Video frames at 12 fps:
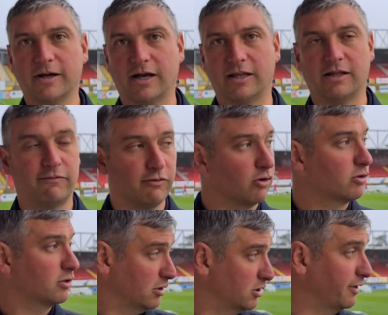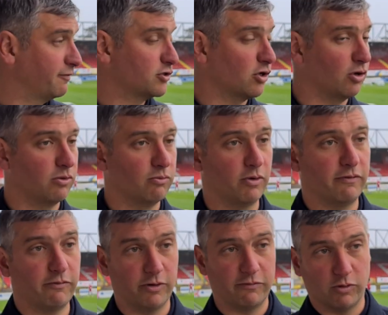And they've looked and they've shone,
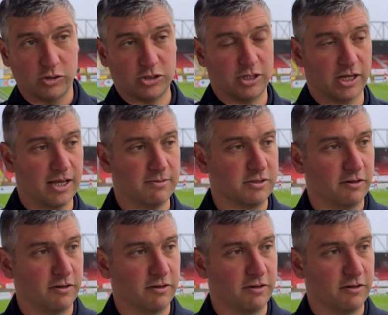we've watched the games,